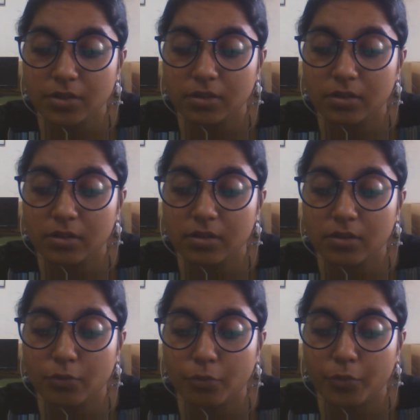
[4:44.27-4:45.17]
color
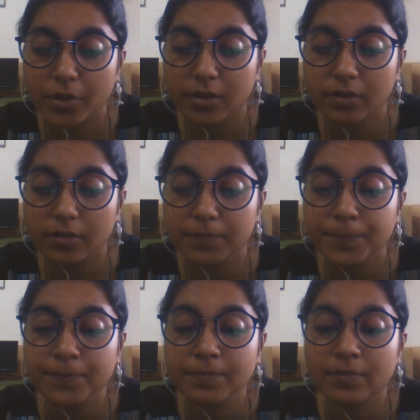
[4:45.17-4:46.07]
owing
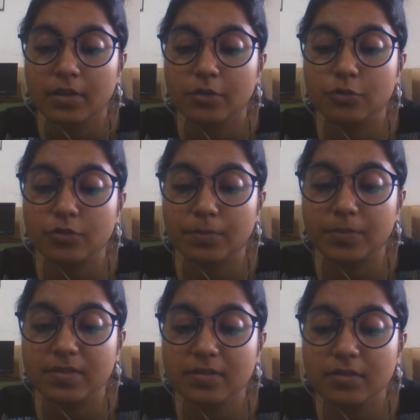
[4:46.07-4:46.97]
to the
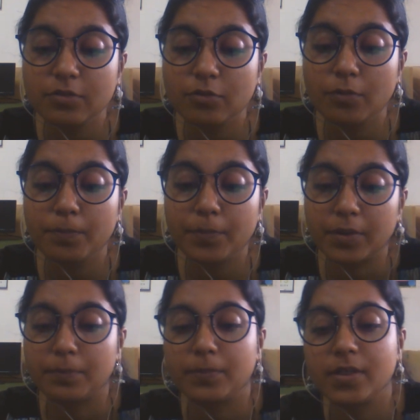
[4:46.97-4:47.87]
presence of
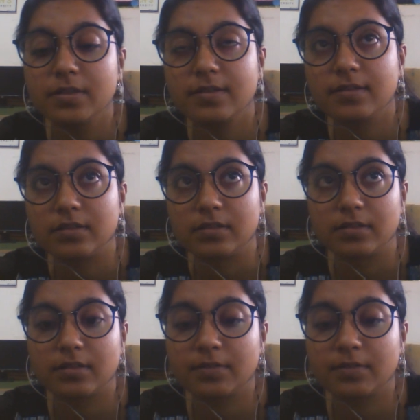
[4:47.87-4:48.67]
pigment cells.